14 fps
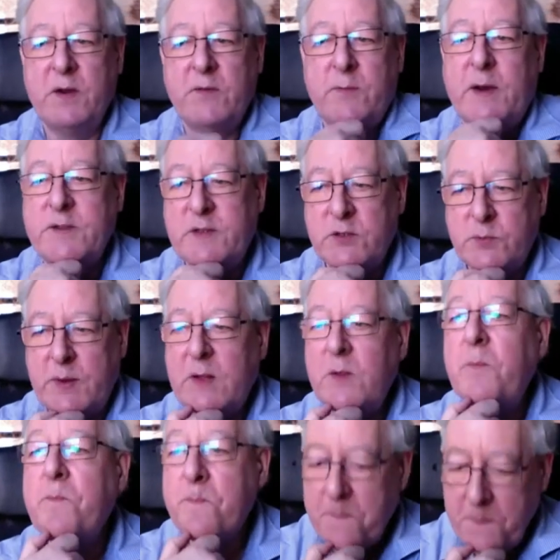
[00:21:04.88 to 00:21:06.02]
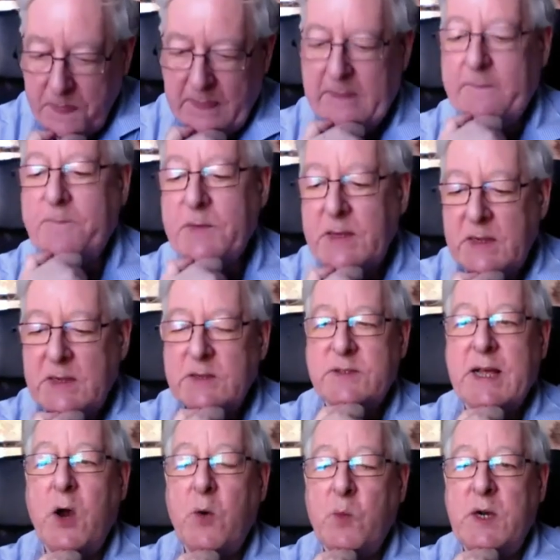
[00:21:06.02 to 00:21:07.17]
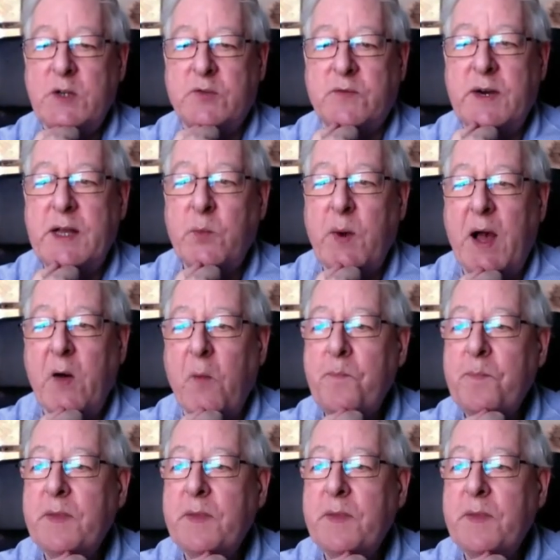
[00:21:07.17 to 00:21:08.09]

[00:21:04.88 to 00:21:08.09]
from us as well. So that works really well.